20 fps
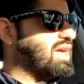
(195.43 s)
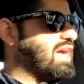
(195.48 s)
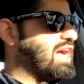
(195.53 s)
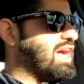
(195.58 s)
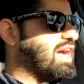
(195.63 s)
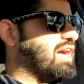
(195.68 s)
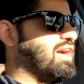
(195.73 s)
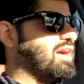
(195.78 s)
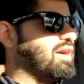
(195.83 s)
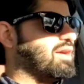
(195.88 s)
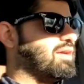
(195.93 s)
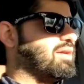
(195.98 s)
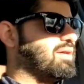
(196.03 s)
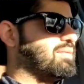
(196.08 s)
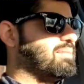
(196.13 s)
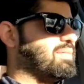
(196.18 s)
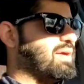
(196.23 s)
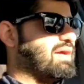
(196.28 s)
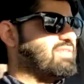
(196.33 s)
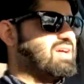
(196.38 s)

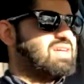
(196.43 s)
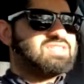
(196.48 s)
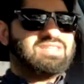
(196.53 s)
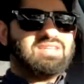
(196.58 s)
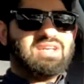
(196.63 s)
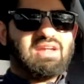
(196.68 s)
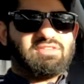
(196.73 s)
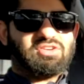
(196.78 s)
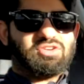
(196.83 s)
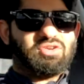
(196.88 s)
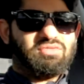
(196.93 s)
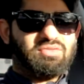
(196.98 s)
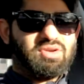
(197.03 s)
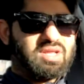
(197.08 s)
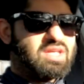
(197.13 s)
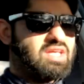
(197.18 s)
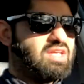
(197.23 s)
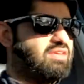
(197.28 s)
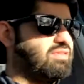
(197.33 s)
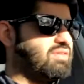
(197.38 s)
I've actually never driven a
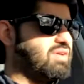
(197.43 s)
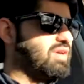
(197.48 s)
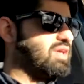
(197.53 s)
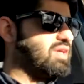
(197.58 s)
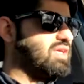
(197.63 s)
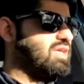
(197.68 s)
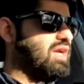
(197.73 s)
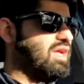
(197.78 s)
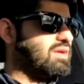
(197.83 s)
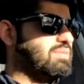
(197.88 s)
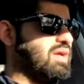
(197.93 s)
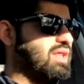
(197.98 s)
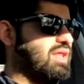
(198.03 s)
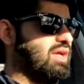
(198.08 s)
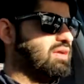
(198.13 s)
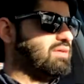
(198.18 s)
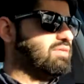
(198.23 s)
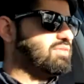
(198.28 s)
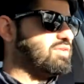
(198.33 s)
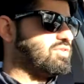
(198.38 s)
Kia in my
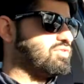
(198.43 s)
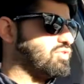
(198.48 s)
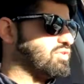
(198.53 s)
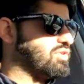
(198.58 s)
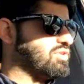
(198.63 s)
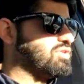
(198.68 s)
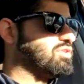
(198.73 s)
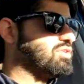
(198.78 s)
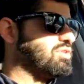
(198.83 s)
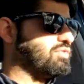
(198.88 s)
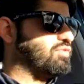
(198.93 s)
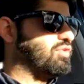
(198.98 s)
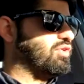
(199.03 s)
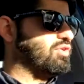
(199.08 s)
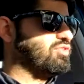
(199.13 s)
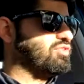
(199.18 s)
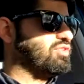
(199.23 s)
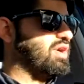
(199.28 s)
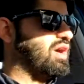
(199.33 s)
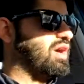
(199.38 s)
life, so this is the
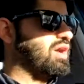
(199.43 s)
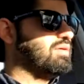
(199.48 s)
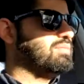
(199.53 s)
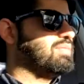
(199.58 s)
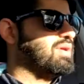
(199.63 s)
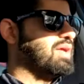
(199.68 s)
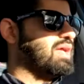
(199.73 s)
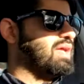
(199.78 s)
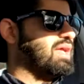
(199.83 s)
first time.